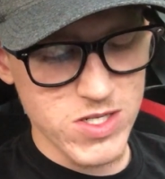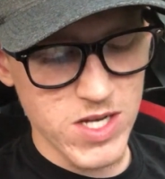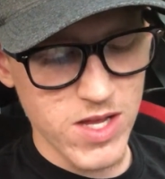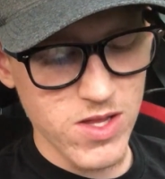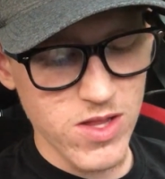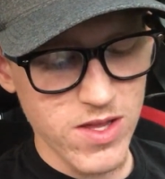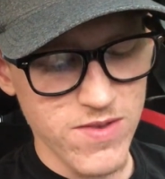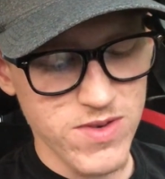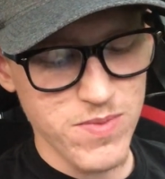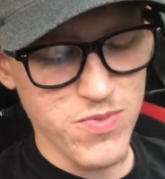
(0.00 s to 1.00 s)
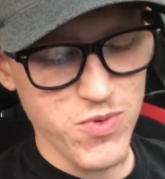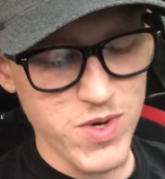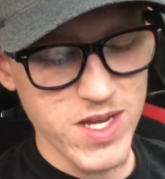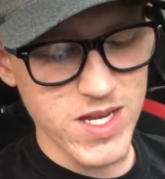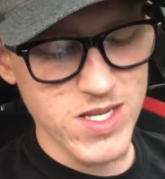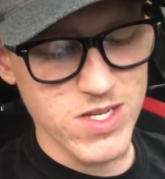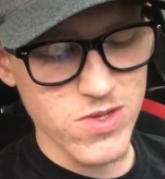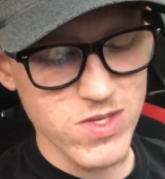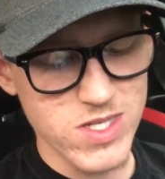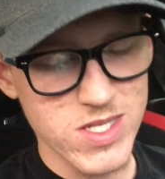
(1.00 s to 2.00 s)
gently lift debris
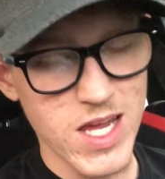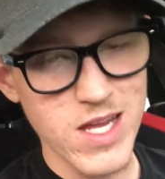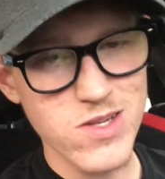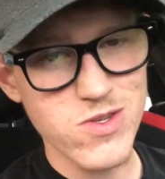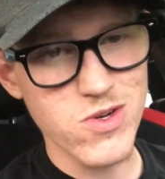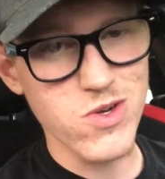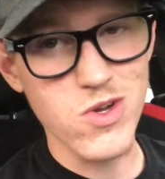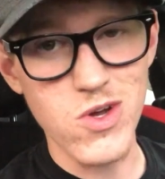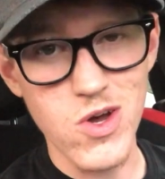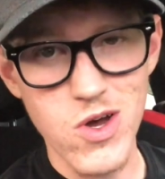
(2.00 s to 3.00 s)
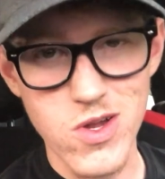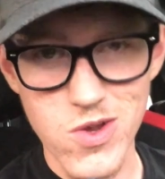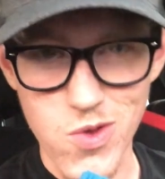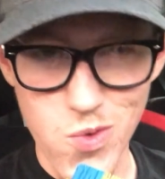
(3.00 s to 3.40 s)
until stains are gone.